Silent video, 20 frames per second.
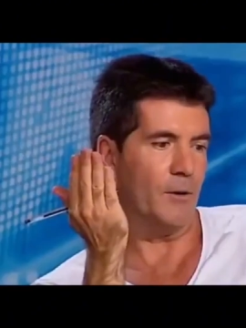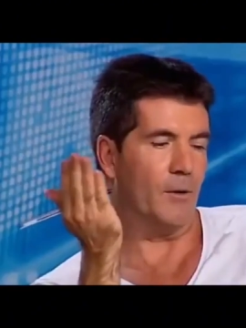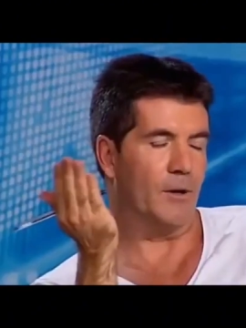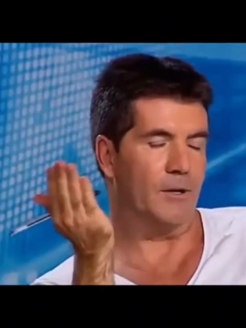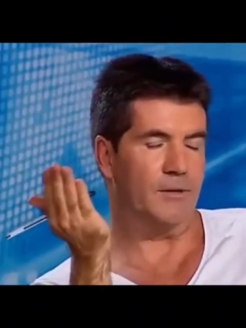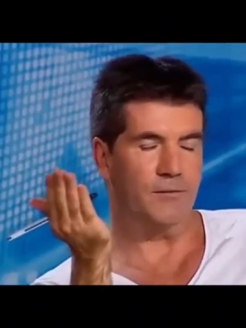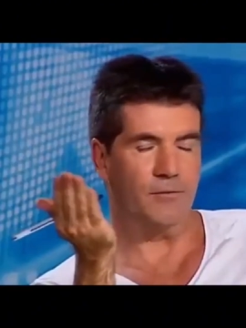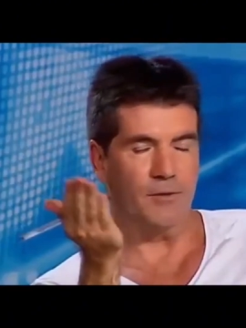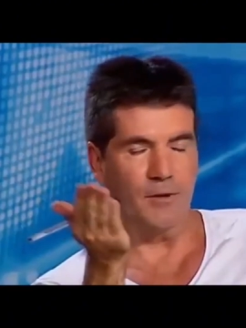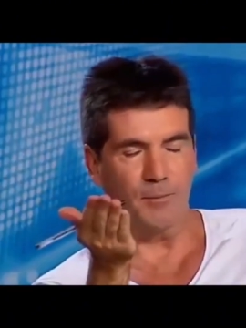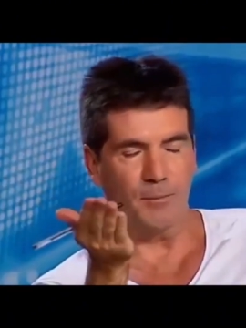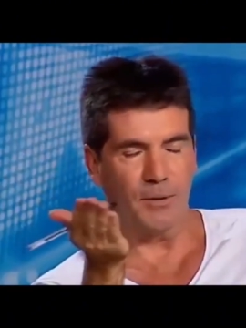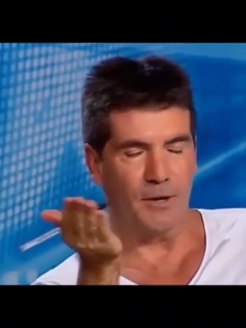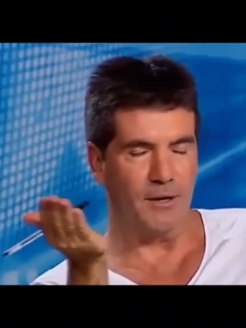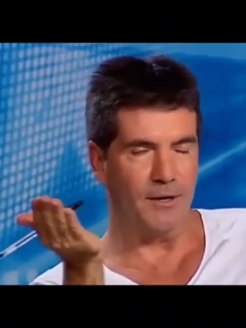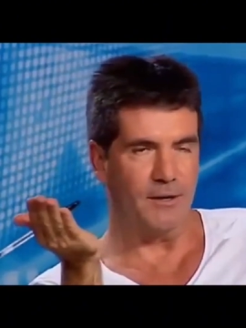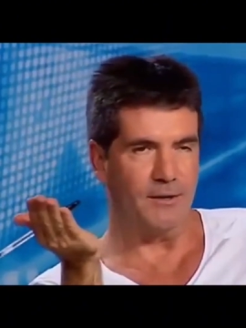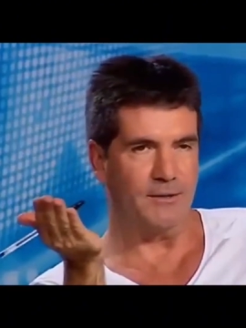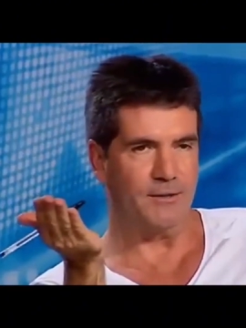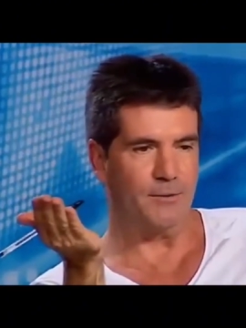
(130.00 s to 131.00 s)
You asked for an
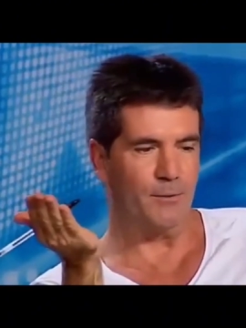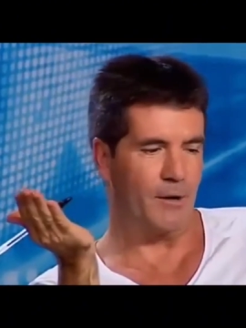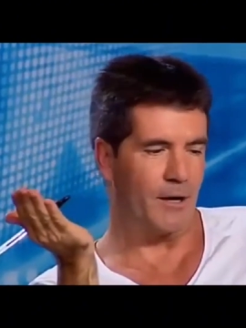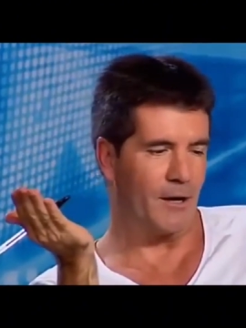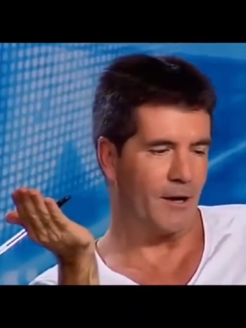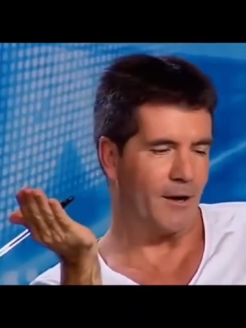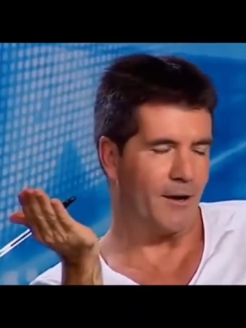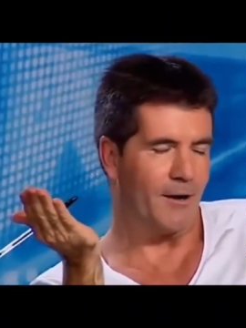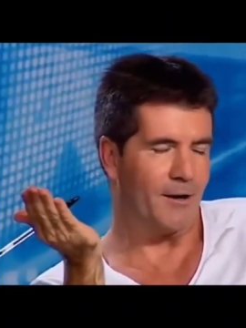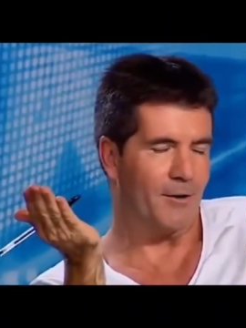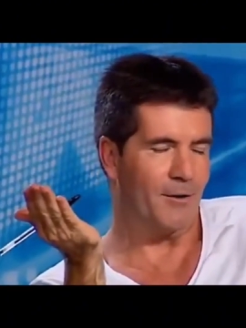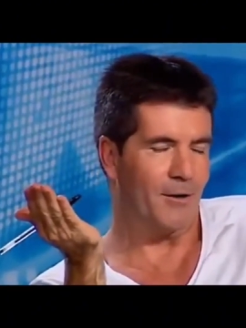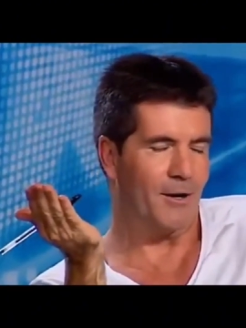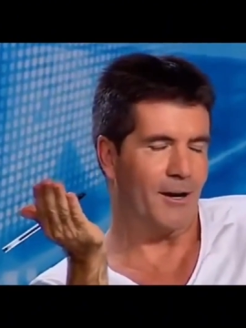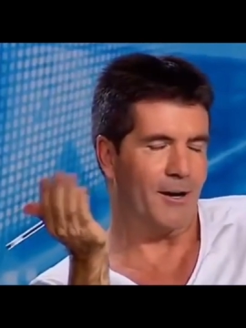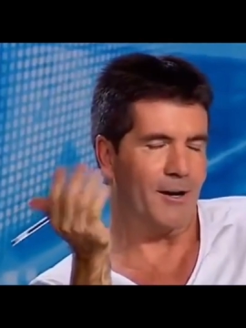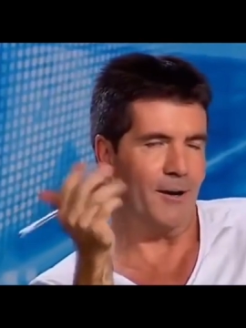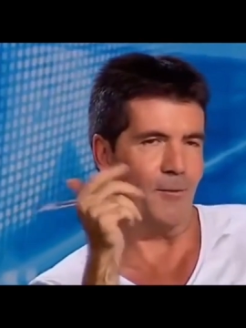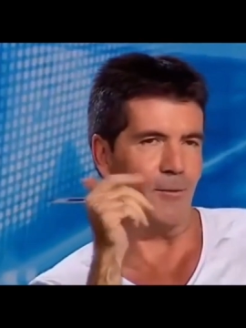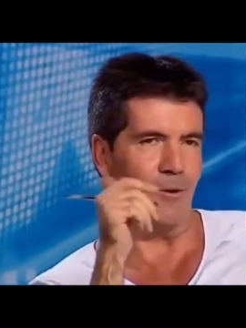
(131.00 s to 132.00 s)
opinion, sweetheart, you're
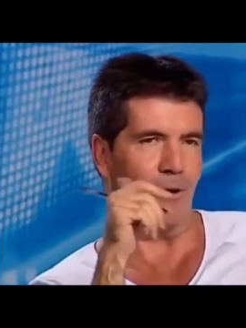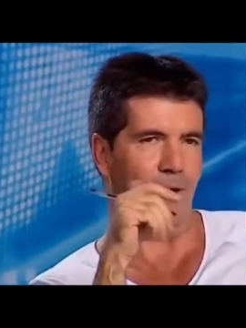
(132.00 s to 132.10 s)
getting